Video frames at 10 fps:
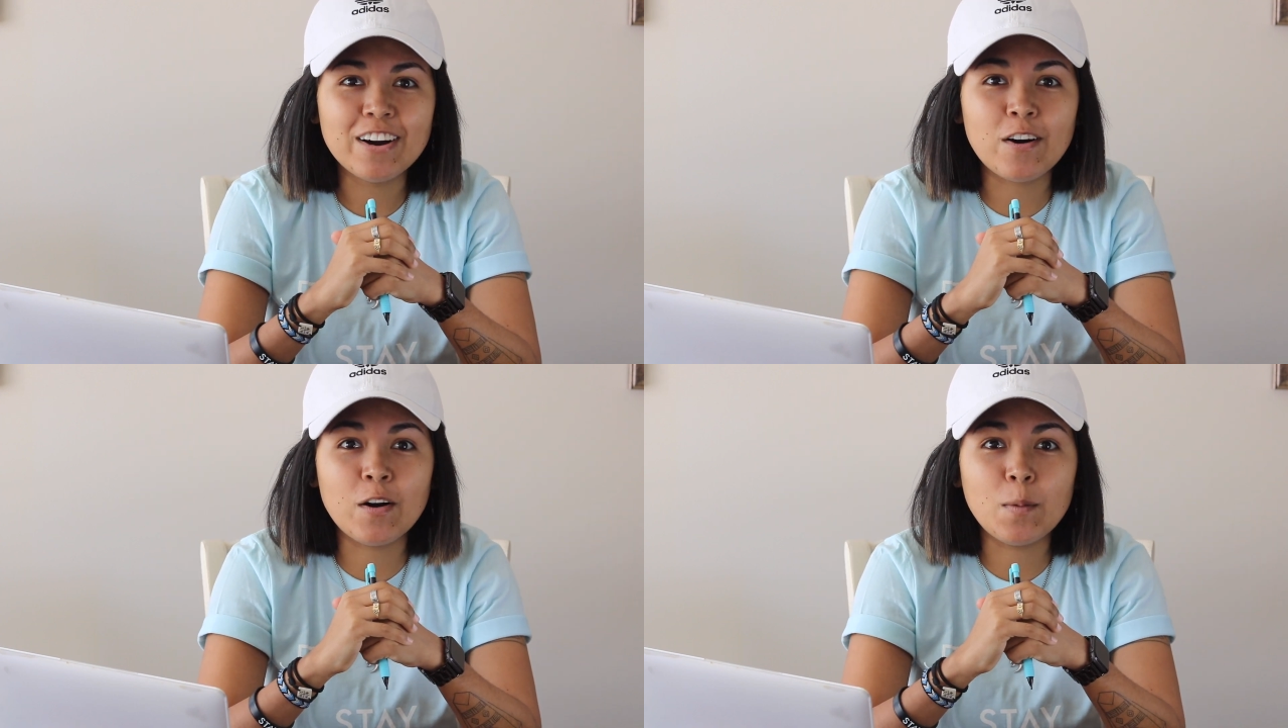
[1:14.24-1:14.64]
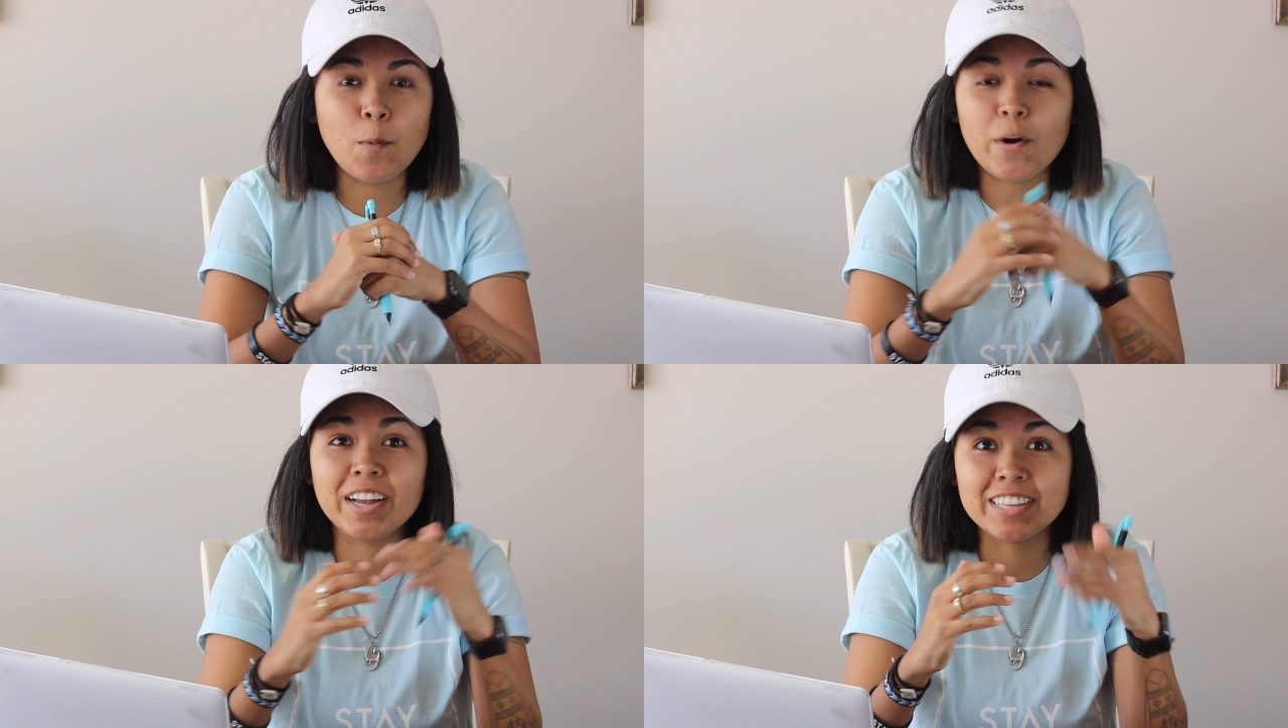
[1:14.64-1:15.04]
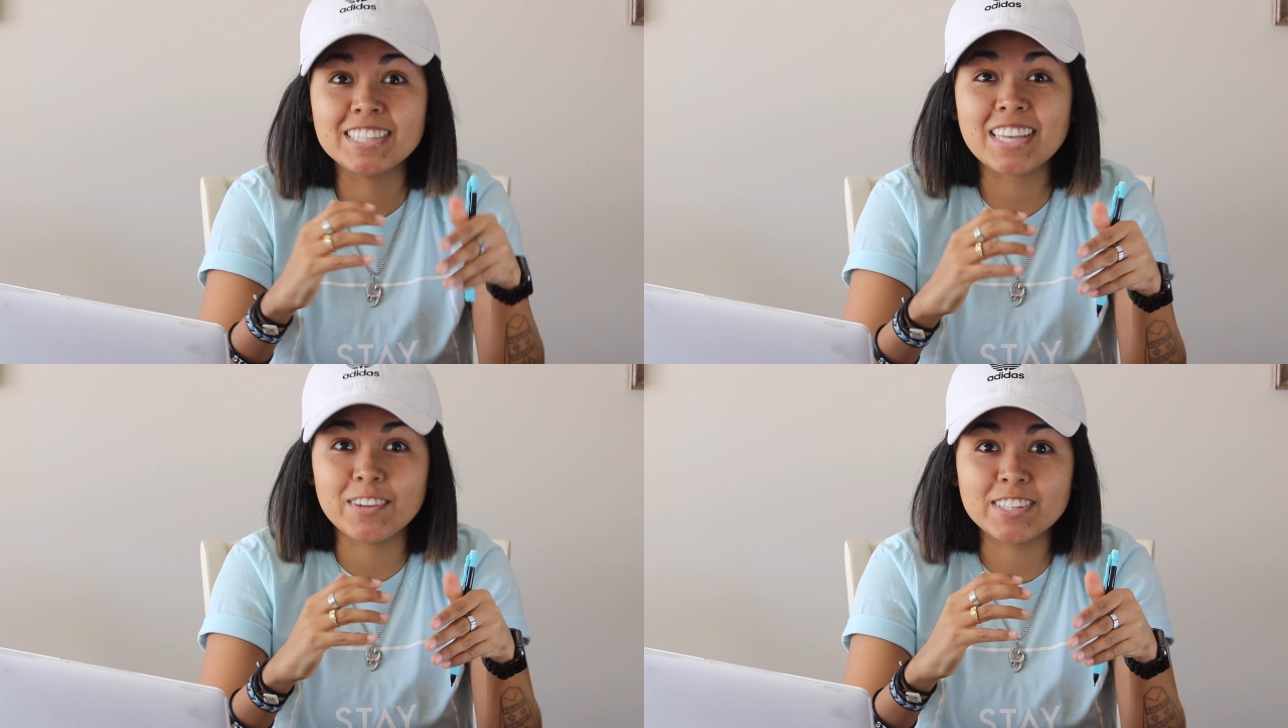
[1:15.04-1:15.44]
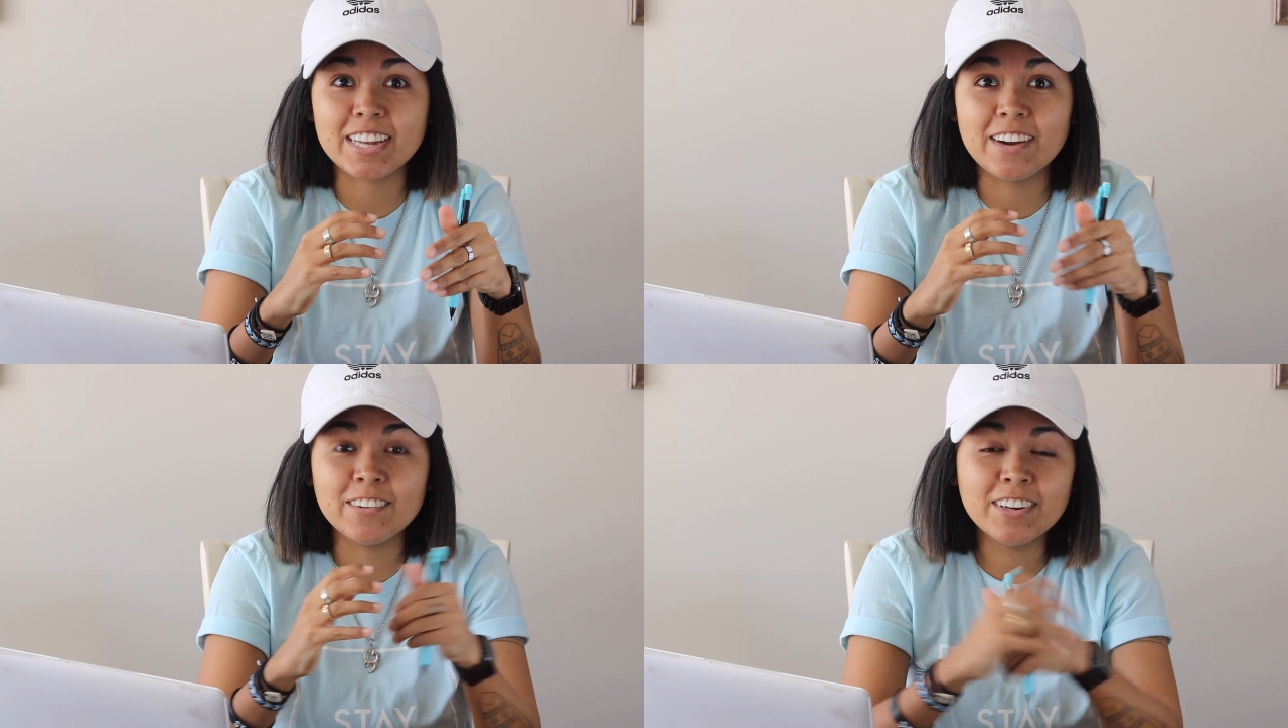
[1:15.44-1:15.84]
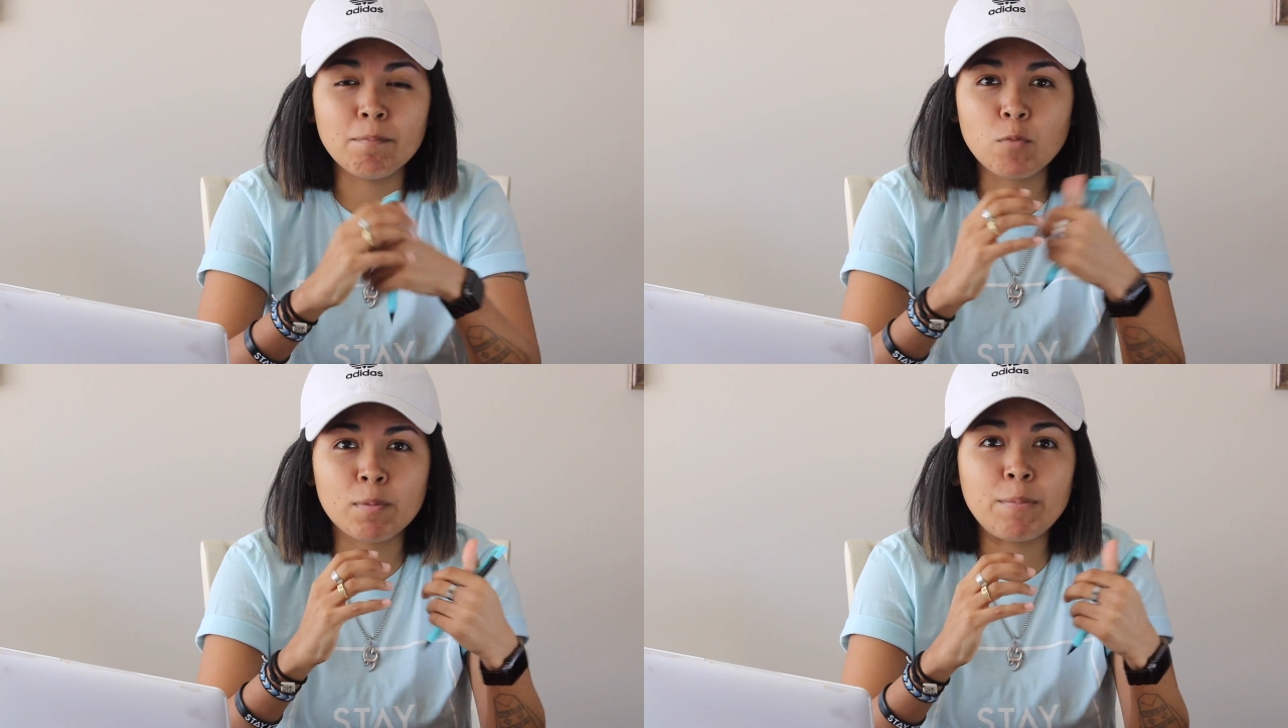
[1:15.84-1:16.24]
or at least settles down.
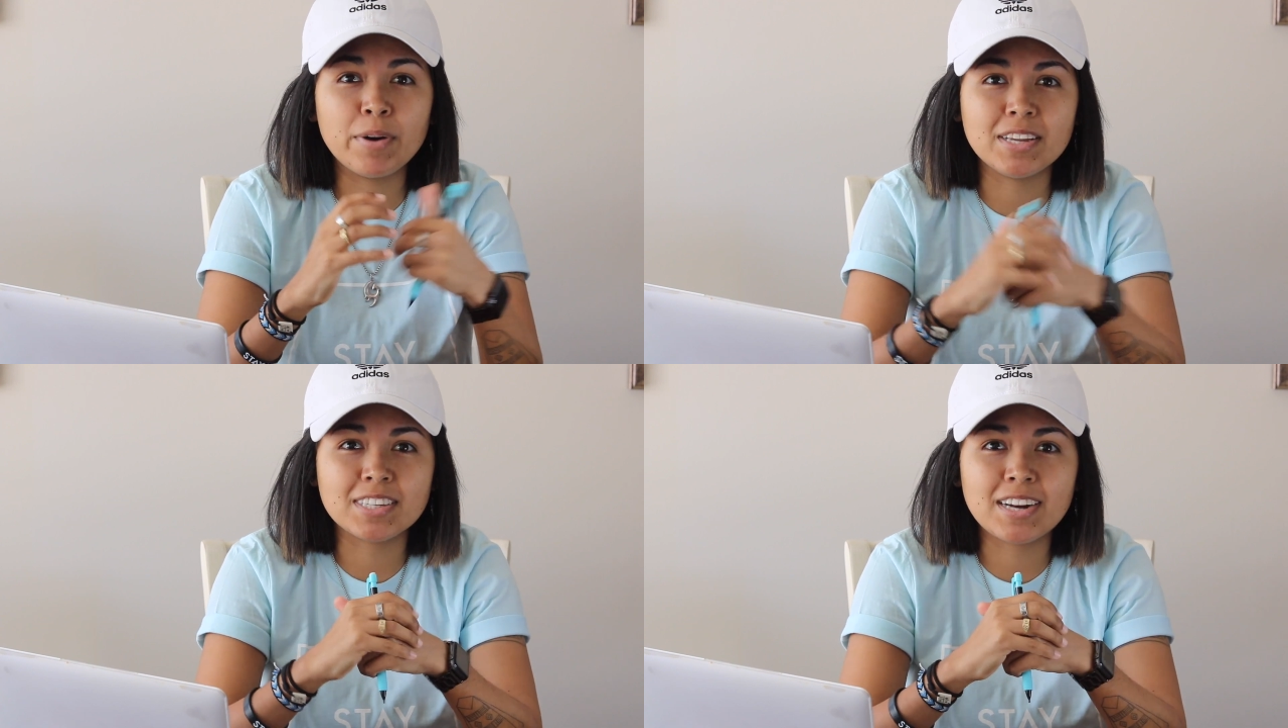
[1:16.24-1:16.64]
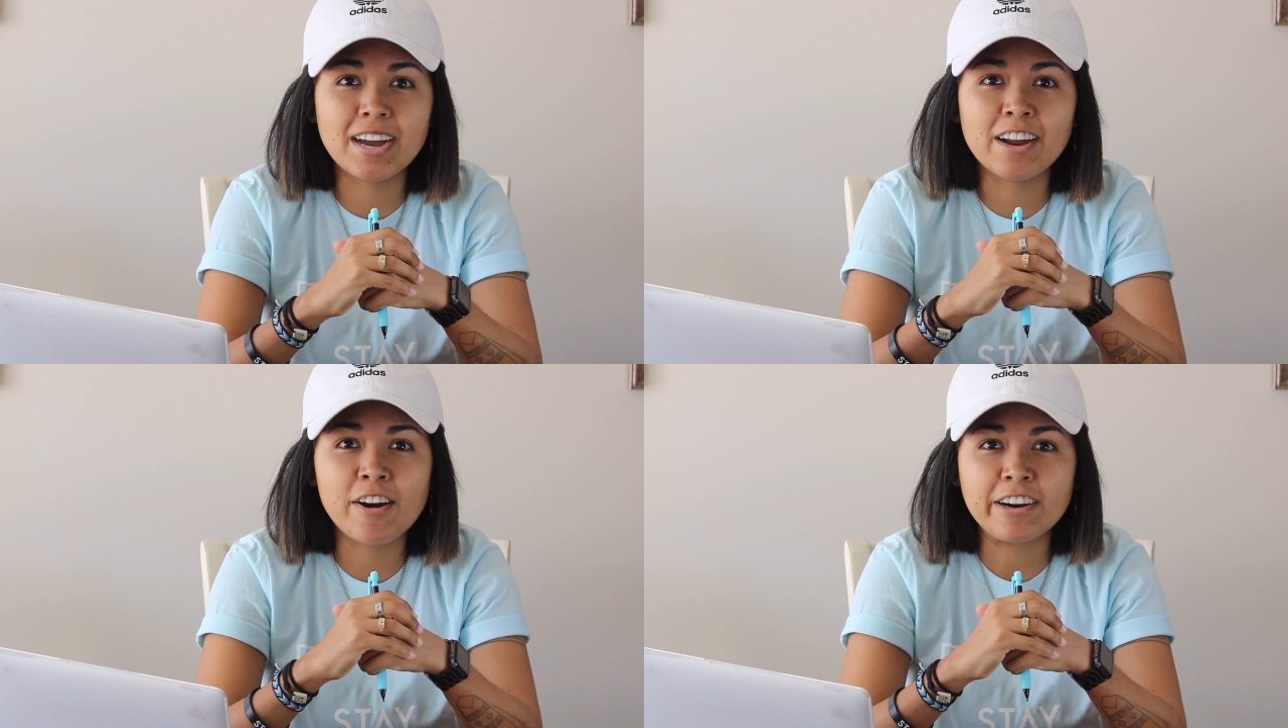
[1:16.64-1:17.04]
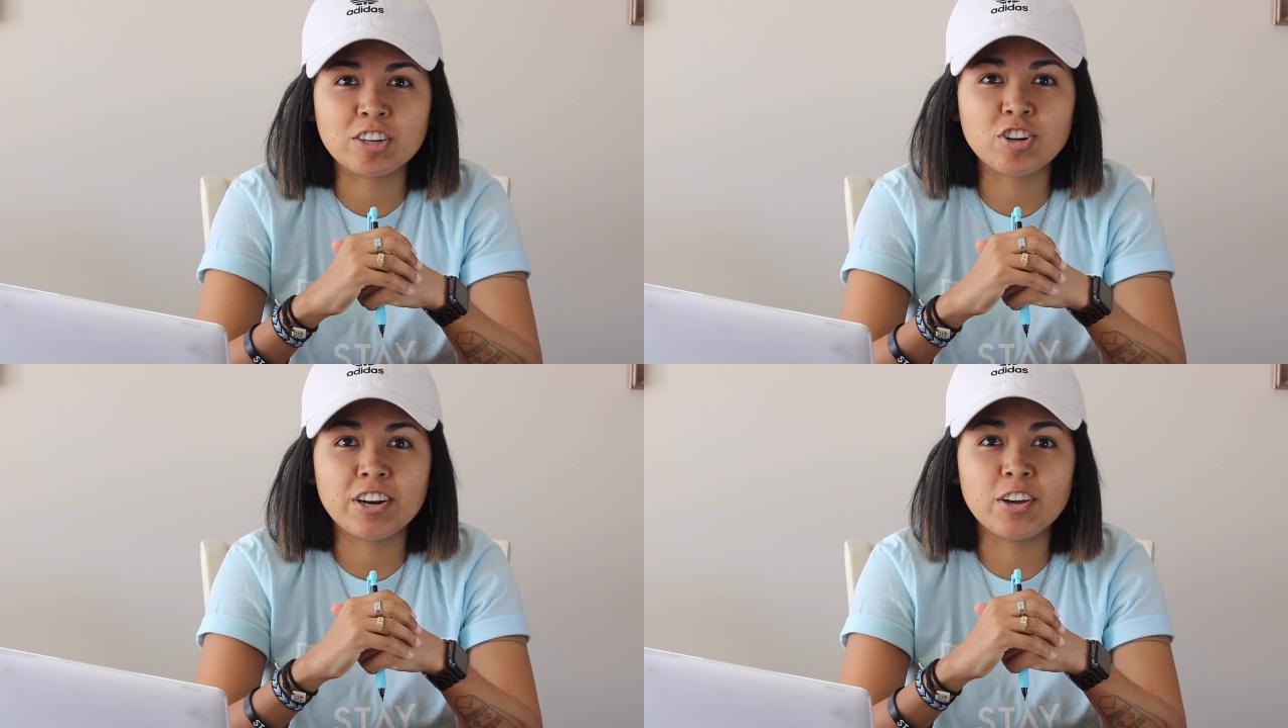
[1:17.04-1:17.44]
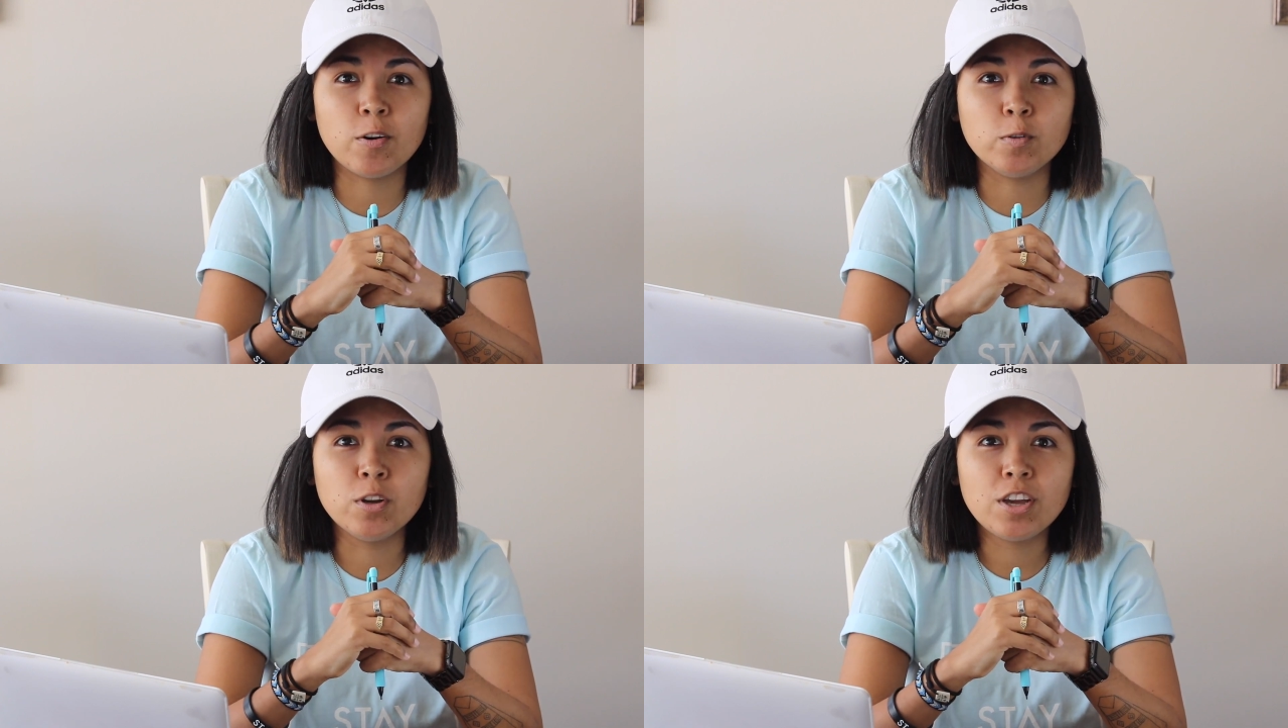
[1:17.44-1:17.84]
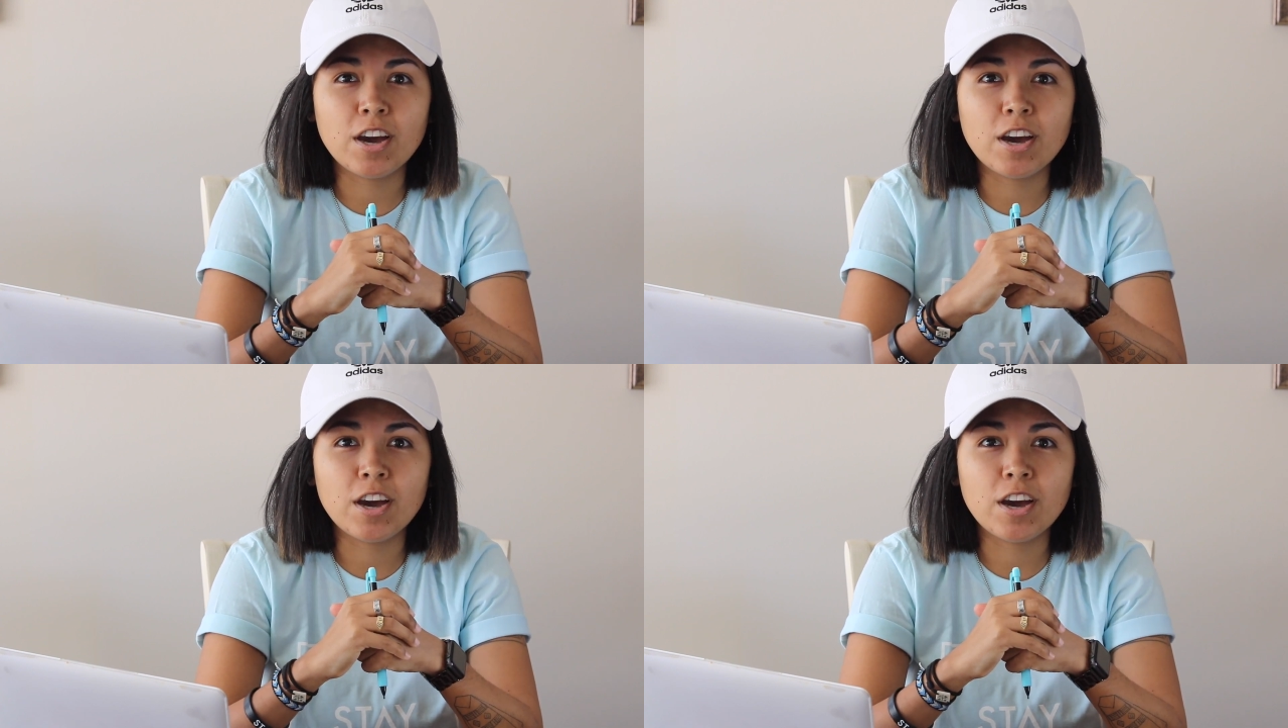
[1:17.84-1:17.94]
One of my buddies and I are actually trying to go